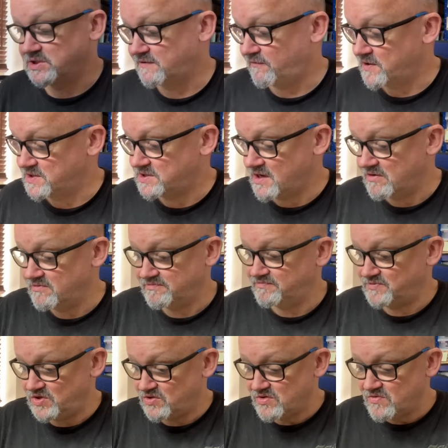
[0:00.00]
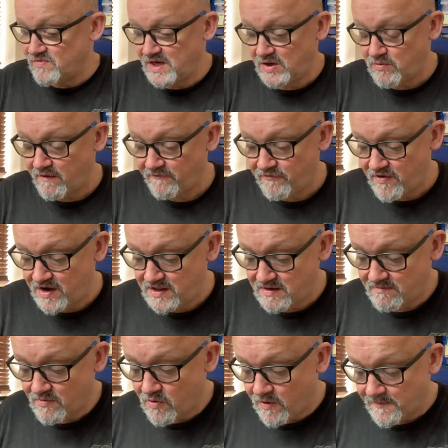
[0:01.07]
for it, so you couldn't really want for anything
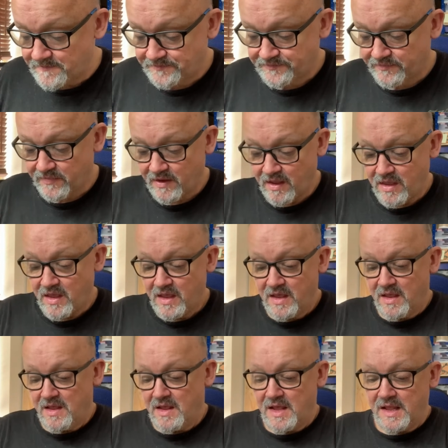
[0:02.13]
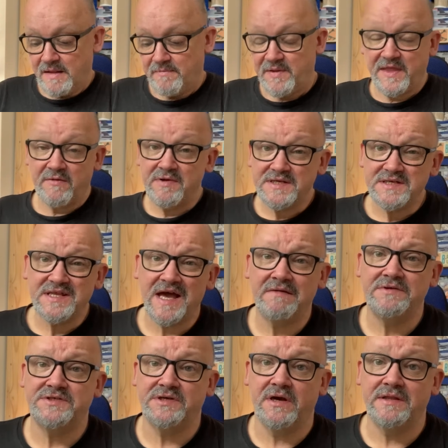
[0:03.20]
more. But there is a
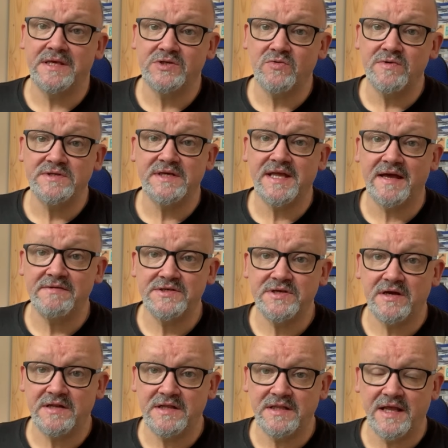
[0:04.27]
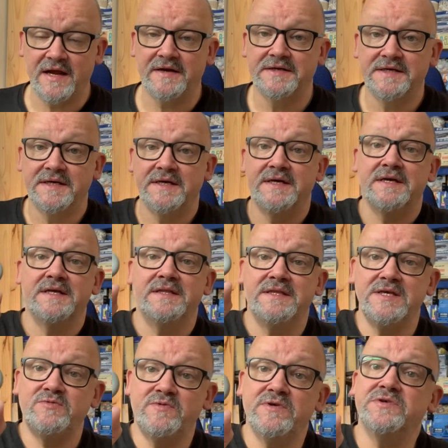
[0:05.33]
downside. There's always a downside, isn't there?
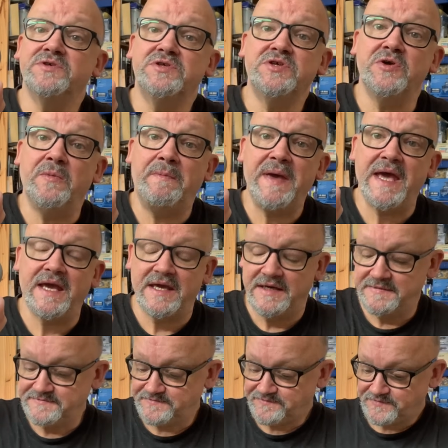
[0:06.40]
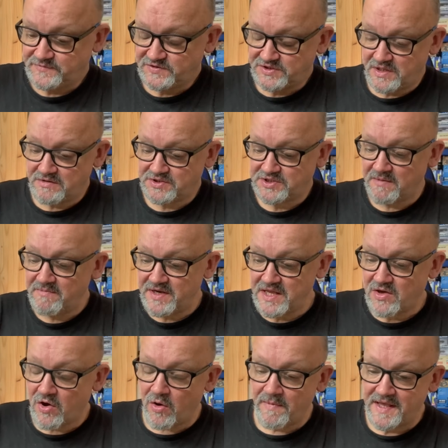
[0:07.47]
These wheels are too big. So somebody
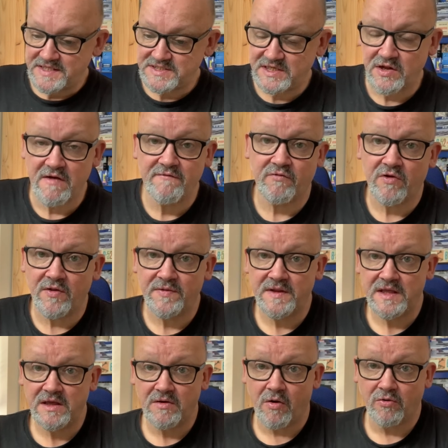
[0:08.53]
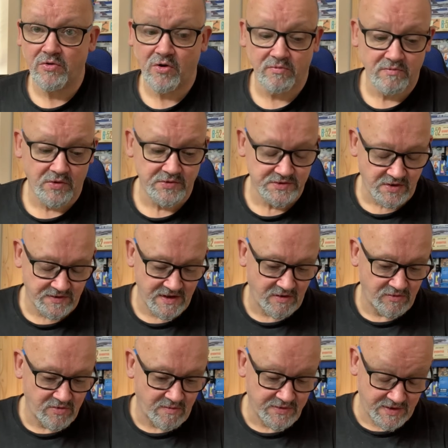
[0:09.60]
commented over on the Hong Kong Model, not the Hong
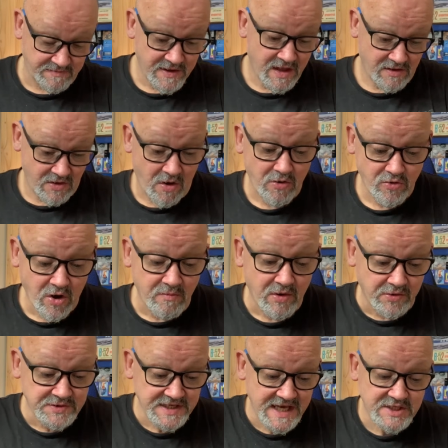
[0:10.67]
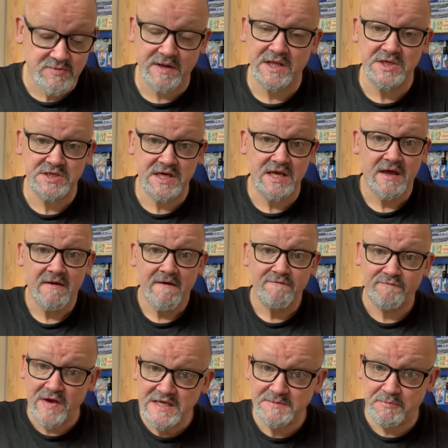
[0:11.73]
Kong, the Hong Kong Models A20G
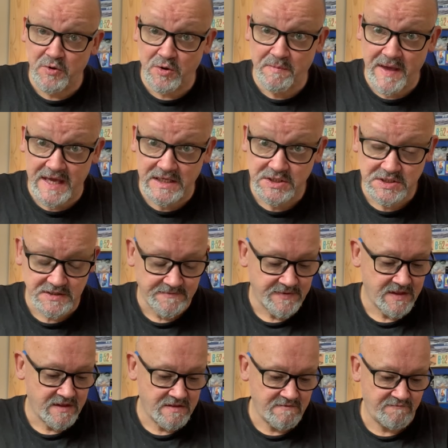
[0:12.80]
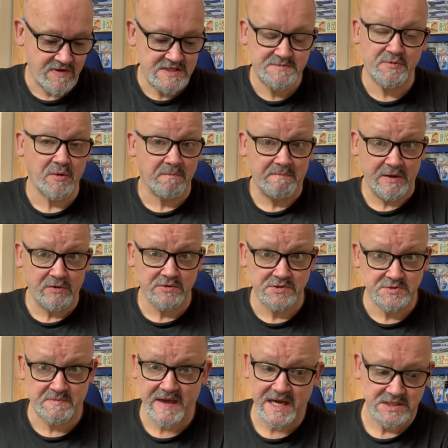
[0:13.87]
Facebook page, the Facebook
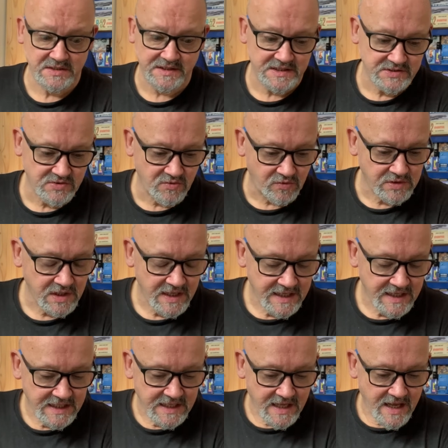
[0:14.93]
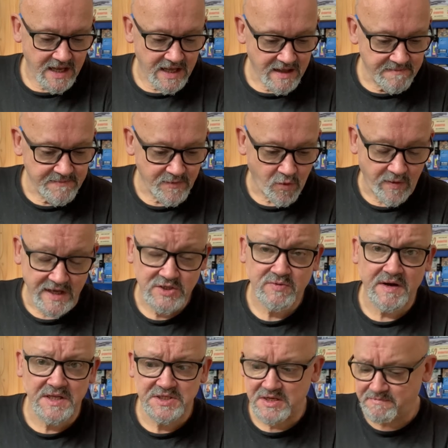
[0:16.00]
Builders page, I think it's called, or
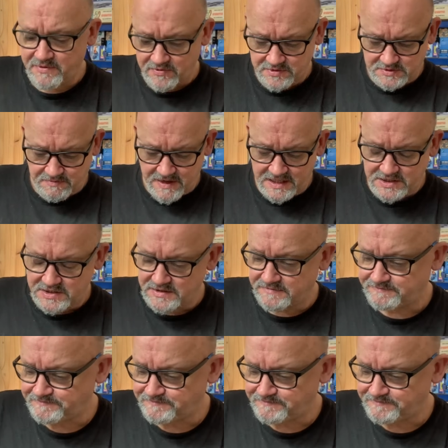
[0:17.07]
A20G Builders page.